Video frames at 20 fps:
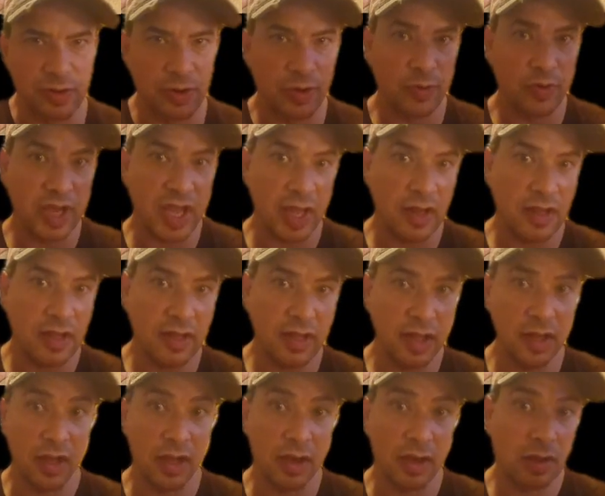created
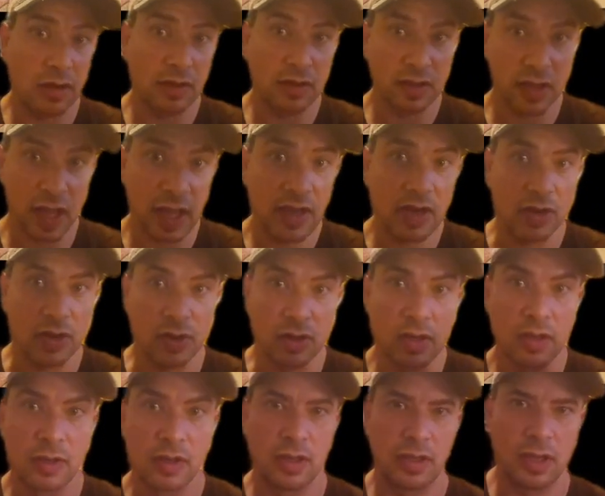a
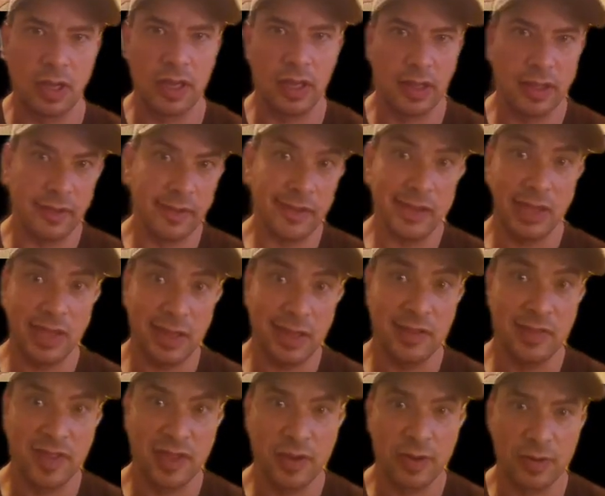layer
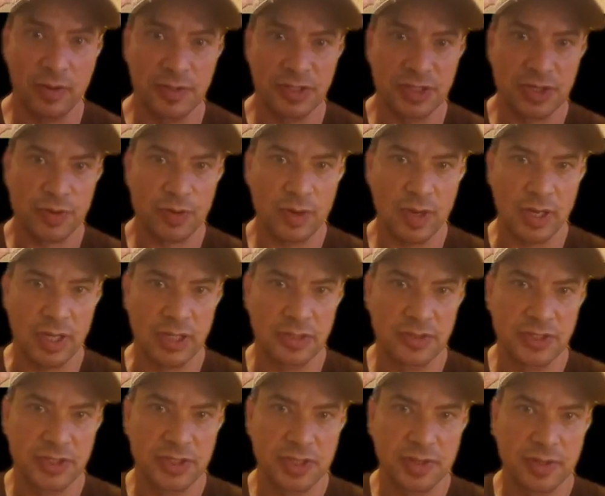in the Earth's
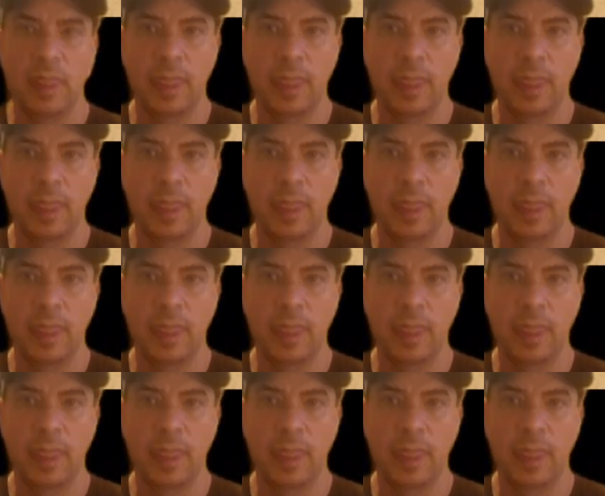crust.